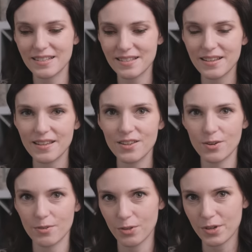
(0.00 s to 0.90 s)
and
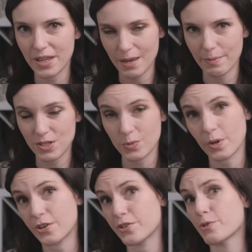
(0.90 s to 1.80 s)
you're looking at my
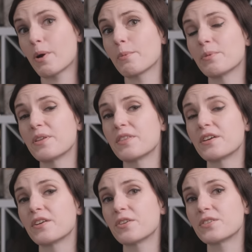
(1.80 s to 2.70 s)
sweater and you're probably
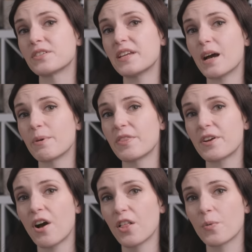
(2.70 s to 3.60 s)
thinking, Kristen, yeah, but the
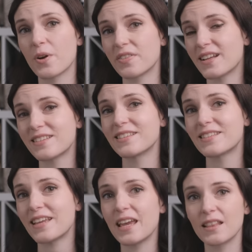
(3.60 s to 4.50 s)
color work, that's
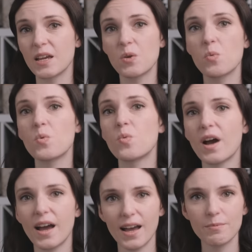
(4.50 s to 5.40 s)
insane. Like,
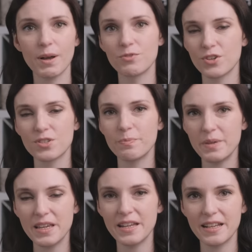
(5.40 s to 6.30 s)
I'm, I'm just
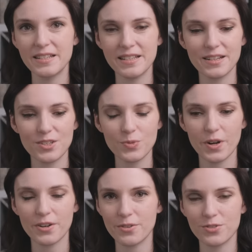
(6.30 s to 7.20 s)
beginning to knit a
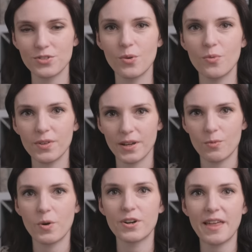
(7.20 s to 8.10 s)
sweater. There's no, like,
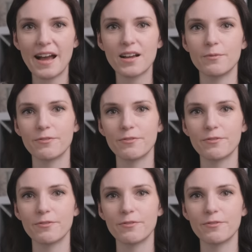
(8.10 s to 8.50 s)
where did that come